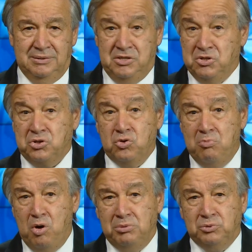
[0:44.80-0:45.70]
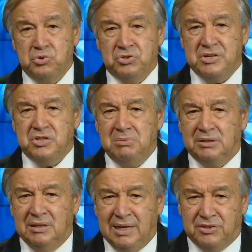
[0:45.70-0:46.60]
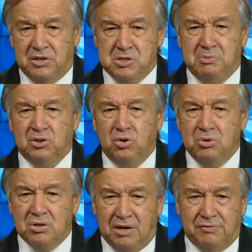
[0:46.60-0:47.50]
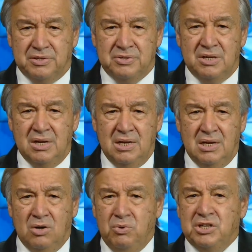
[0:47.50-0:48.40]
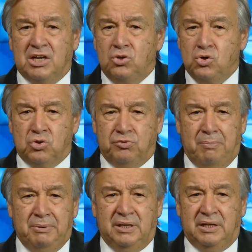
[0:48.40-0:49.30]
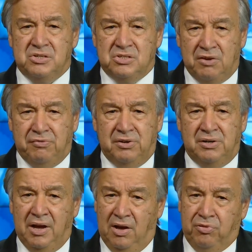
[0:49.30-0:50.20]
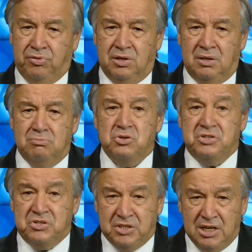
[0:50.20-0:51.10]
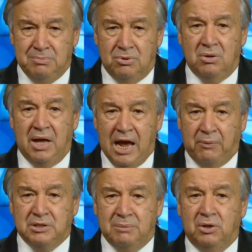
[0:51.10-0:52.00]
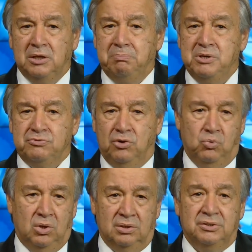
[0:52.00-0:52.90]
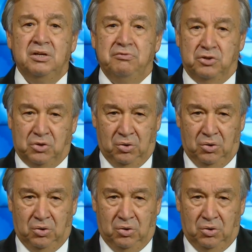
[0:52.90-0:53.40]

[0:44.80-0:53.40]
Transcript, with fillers: This is also a moment to strengthen multilateralism and global governance, which are crucial for building a safer, healthier, more sustainable, equitable and peaceful world for